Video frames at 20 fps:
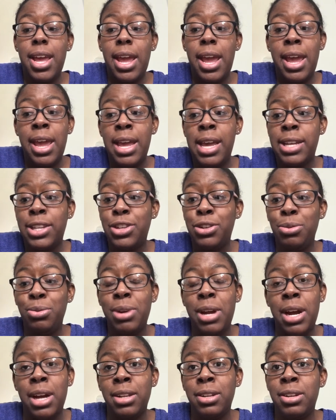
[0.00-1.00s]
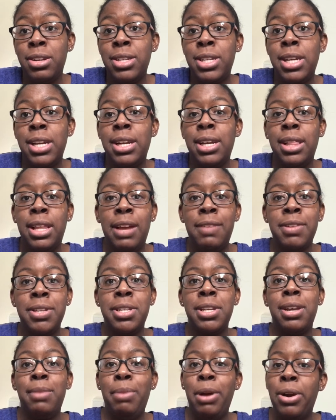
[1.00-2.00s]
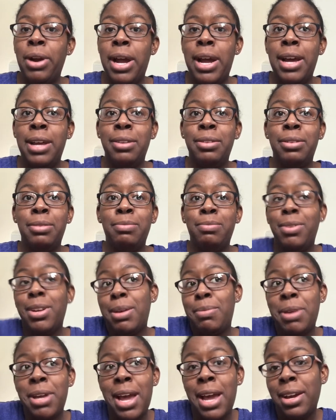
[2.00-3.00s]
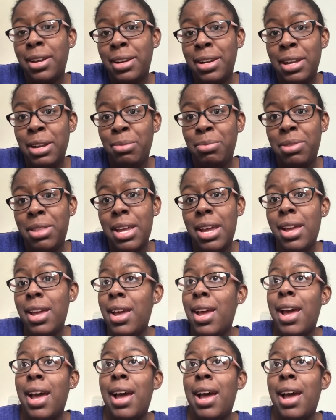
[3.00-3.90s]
And $2.11 per item, I mean, I can deal with that.